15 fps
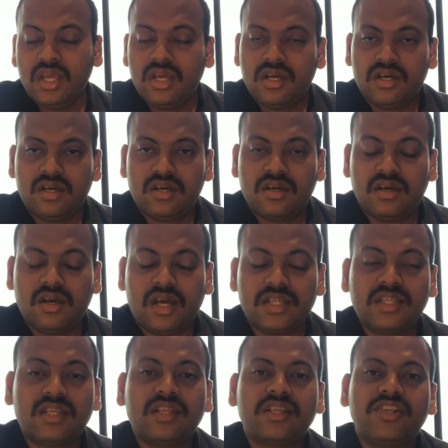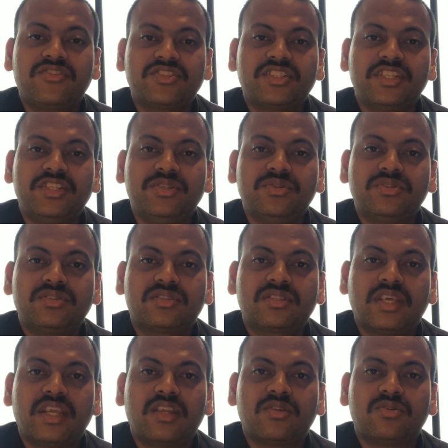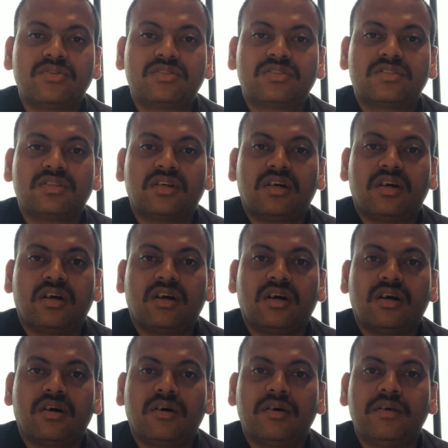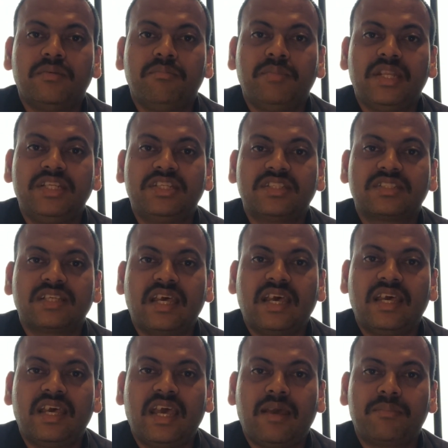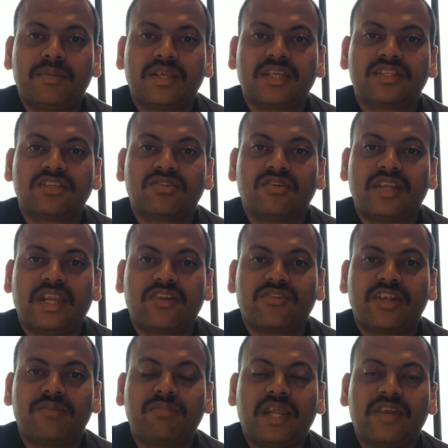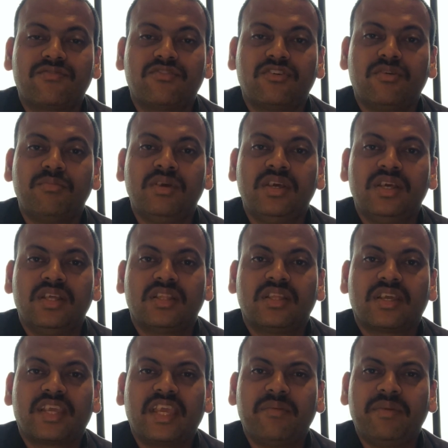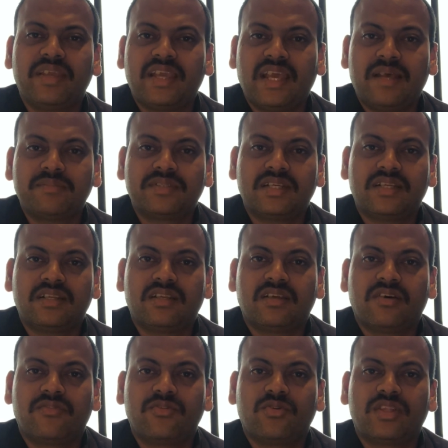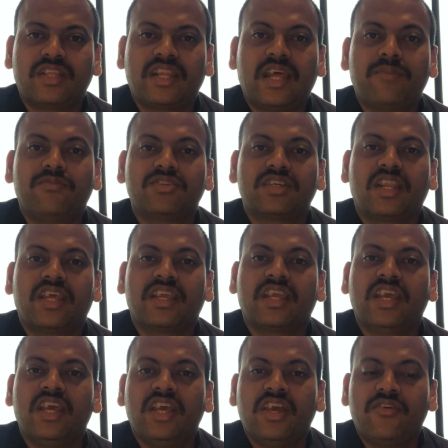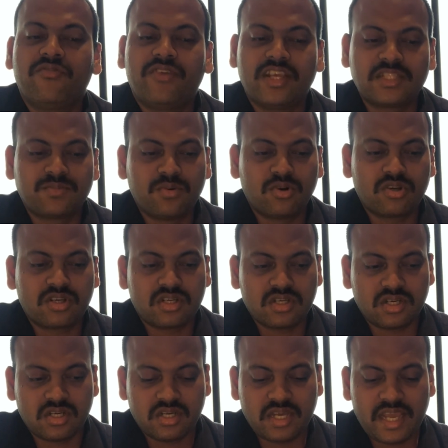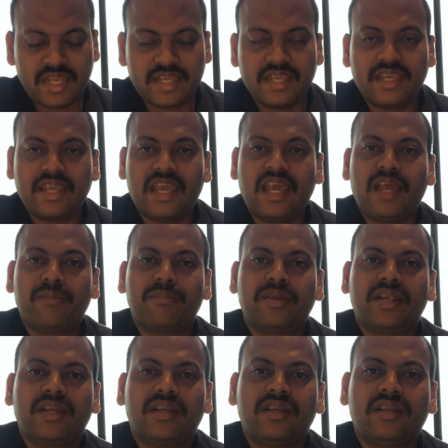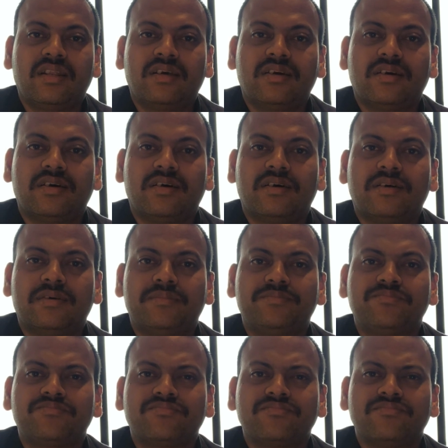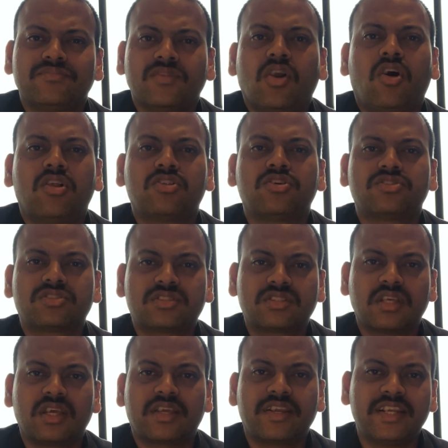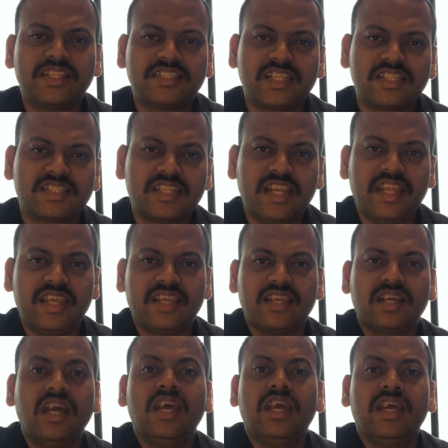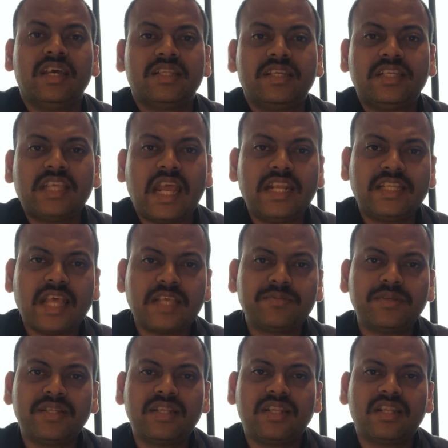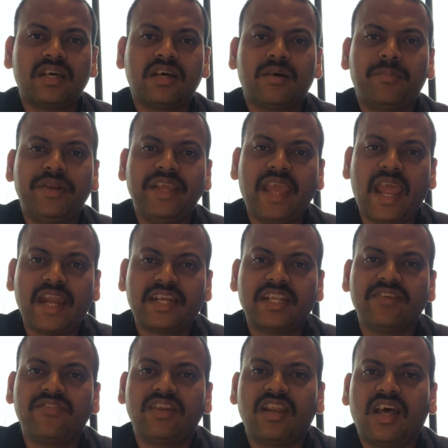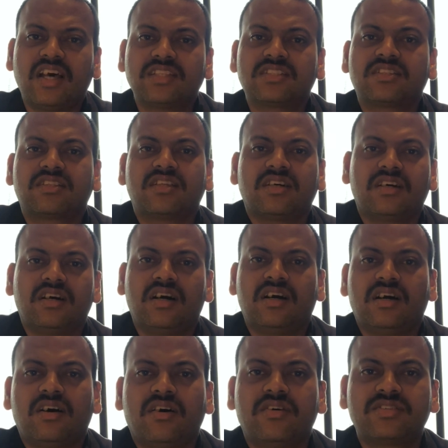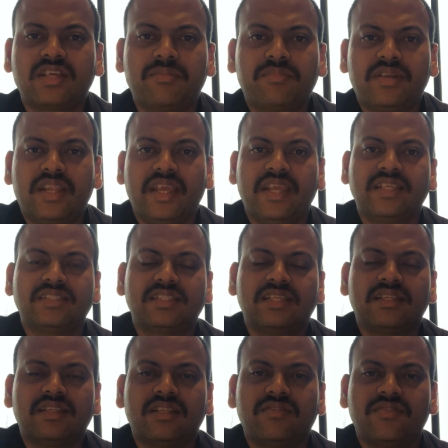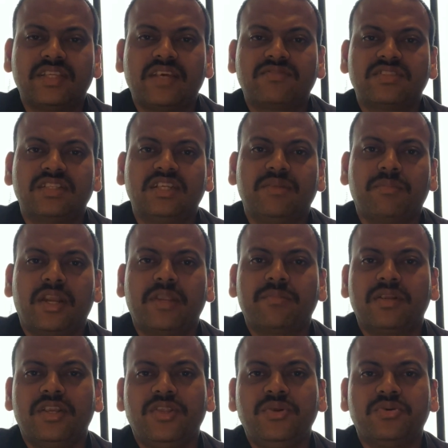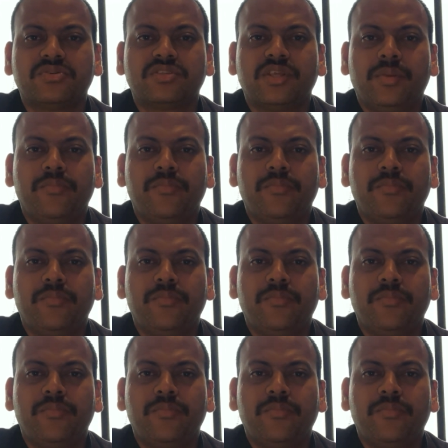Other interesting news includes malicious application on Android platform, the gaming apps and a few other apps which are like Facebook hacking app and all those credential stealing. It has been pretty active in last some days, and which I've seen in multiple news.